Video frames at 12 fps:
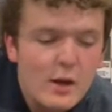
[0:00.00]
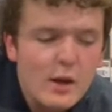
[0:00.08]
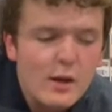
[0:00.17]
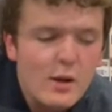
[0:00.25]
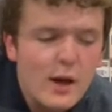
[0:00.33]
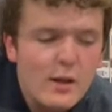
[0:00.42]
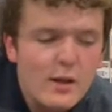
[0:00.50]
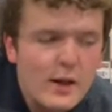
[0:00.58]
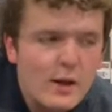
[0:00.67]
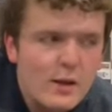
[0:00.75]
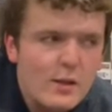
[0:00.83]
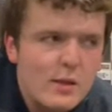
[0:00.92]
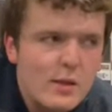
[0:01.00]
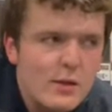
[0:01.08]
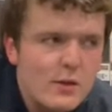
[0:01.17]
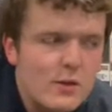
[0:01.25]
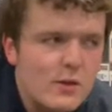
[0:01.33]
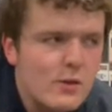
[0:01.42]
not like
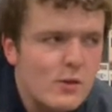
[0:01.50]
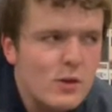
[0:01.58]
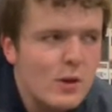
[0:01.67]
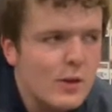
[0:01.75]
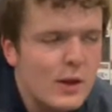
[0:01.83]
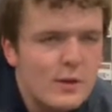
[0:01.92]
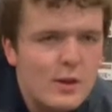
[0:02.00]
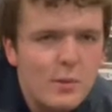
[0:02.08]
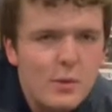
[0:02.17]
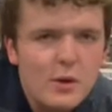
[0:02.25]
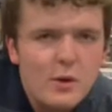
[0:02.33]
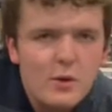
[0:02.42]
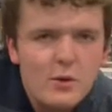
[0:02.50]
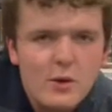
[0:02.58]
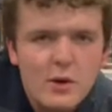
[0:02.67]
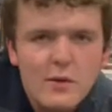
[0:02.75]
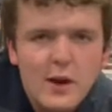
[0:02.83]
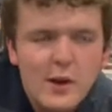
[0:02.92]
this, you know, that typical
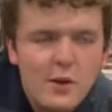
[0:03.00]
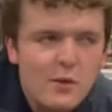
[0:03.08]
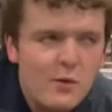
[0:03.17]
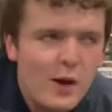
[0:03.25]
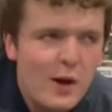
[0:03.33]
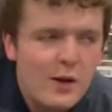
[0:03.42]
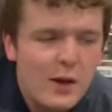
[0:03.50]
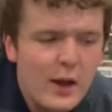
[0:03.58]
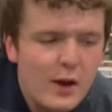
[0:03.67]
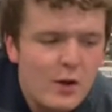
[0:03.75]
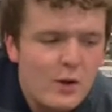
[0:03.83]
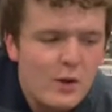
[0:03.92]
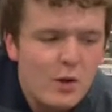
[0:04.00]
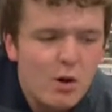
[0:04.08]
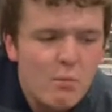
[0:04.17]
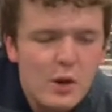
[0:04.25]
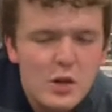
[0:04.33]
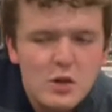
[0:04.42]
sort of audiophile guy going, oh,
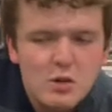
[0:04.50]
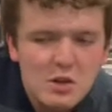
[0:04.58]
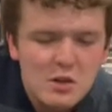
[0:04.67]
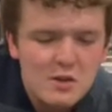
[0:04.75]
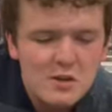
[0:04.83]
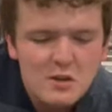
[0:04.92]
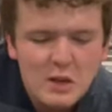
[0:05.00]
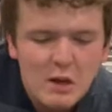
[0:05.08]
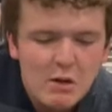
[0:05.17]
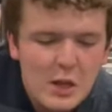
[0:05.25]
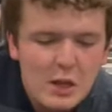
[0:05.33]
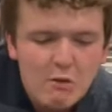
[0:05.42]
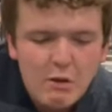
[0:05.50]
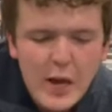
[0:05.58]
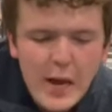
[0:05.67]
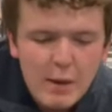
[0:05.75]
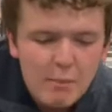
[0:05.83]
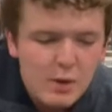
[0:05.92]
picture discs sound like
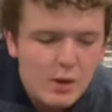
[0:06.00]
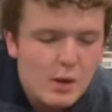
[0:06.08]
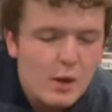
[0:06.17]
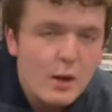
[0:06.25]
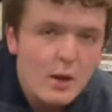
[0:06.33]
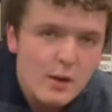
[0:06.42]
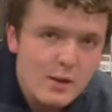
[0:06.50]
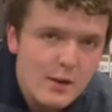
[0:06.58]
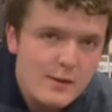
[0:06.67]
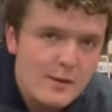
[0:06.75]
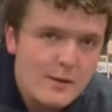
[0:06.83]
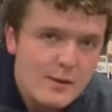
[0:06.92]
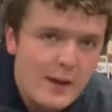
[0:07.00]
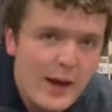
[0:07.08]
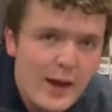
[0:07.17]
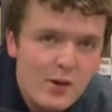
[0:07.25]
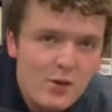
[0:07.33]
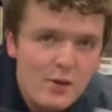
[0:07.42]
crap. This is
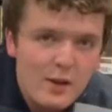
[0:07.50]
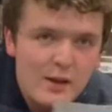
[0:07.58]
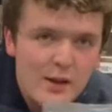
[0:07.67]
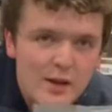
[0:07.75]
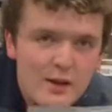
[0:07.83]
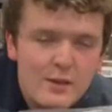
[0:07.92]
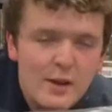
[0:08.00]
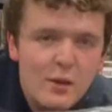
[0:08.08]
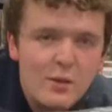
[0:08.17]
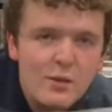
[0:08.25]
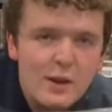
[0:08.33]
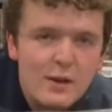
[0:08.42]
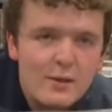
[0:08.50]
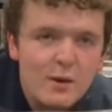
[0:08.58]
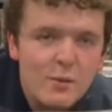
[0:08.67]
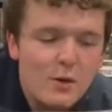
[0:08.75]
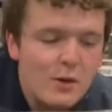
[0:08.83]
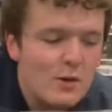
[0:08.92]
actually like, it sounds like
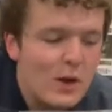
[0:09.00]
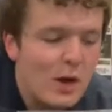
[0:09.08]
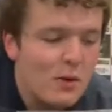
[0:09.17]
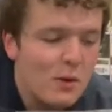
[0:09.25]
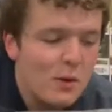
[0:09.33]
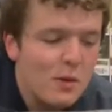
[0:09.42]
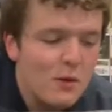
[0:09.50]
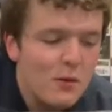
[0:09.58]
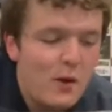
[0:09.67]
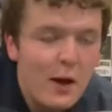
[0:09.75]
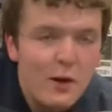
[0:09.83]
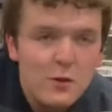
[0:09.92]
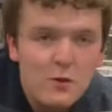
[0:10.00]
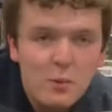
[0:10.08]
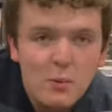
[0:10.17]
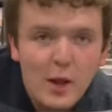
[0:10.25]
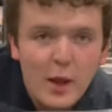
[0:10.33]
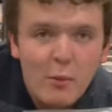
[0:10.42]
someone downloaded the files
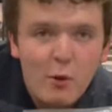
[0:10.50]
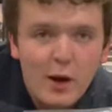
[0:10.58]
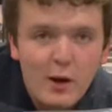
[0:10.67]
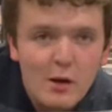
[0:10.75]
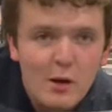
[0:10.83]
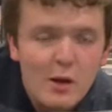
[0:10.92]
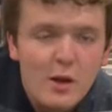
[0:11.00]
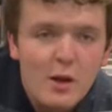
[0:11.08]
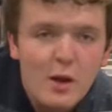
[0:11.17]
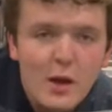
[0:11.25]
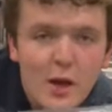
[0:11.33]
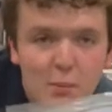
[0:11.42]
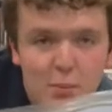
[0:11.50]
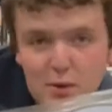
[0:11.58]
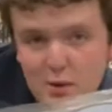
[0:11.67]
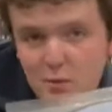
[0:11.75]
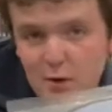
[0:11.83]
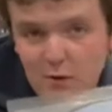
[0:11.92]
from LimeWire and put
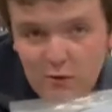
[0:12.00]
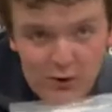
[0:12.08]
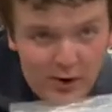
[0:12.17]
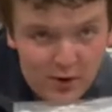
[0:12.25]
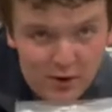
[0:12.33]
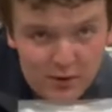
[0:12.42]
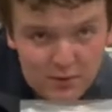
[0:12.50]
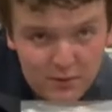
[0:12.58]
them on vinyl.